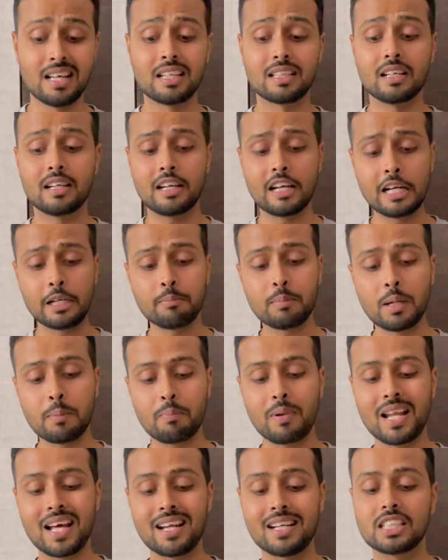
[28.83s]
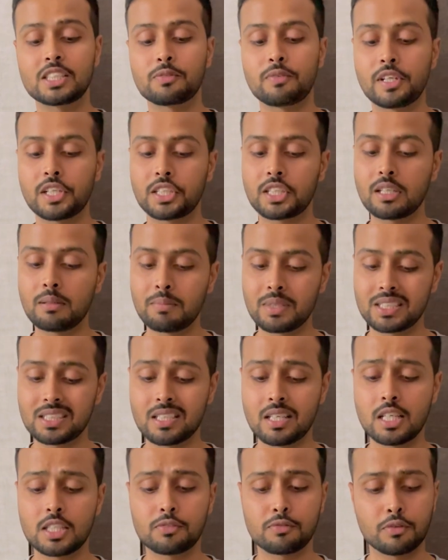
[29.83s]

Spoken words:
The treatment plan is friction massage,